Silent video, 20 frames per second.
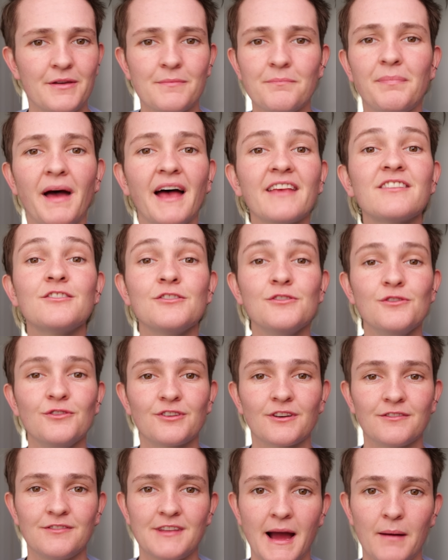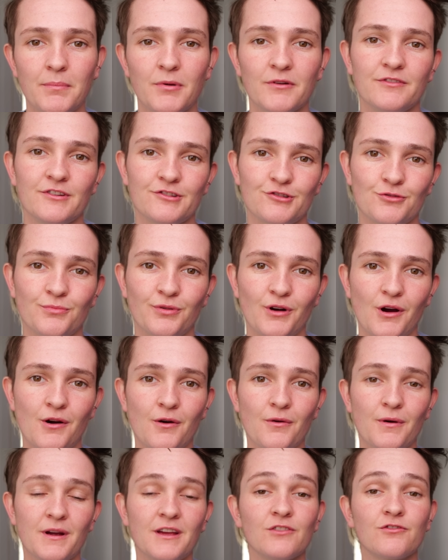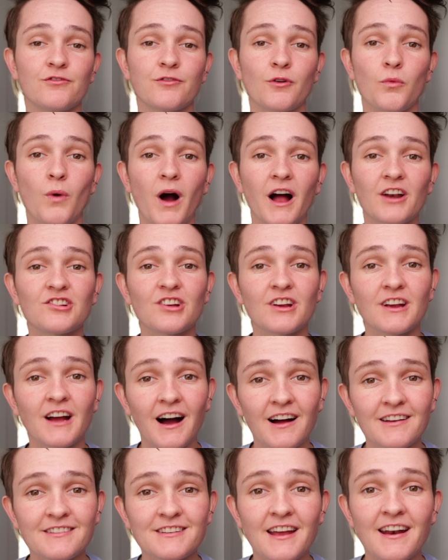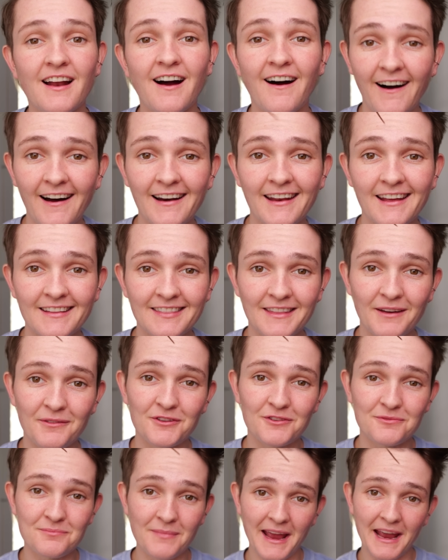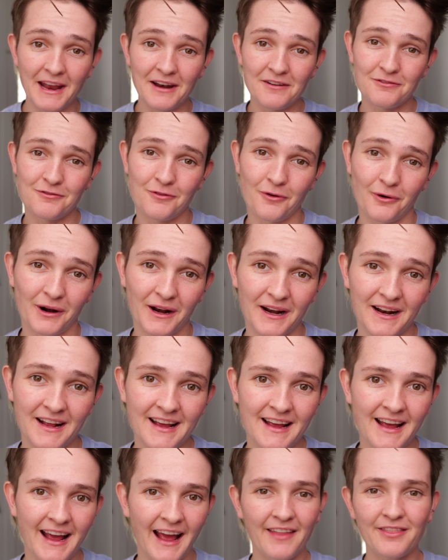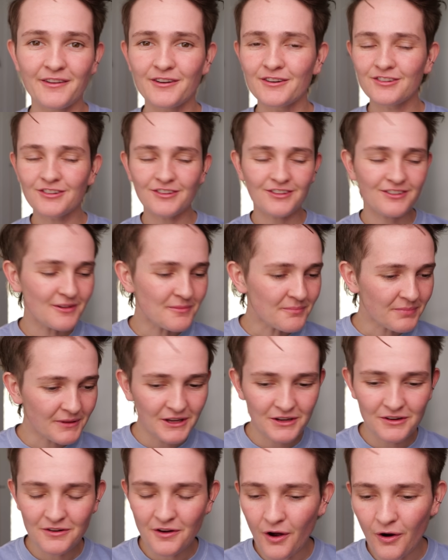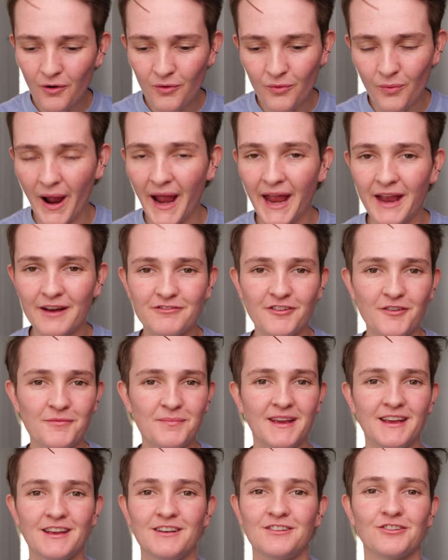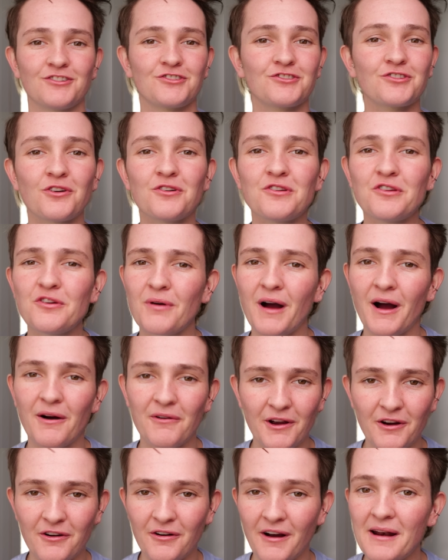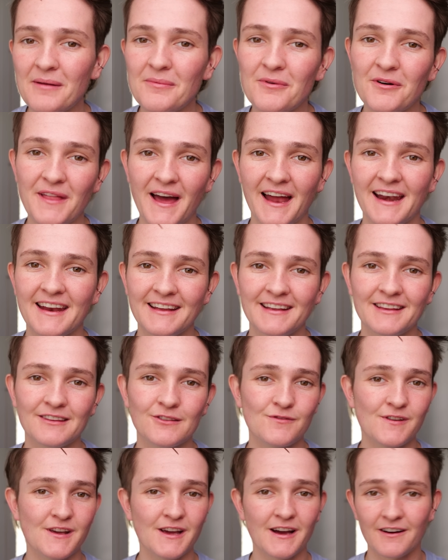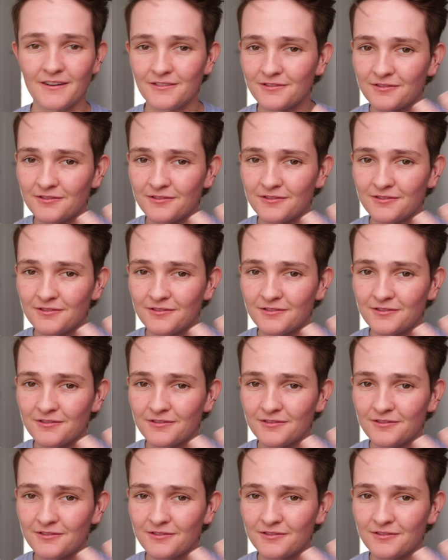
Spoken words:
the best use of the Apple Vision Pro is for watching content on it that was made for it. And there's just simply no way for me to show you how incredible that is via a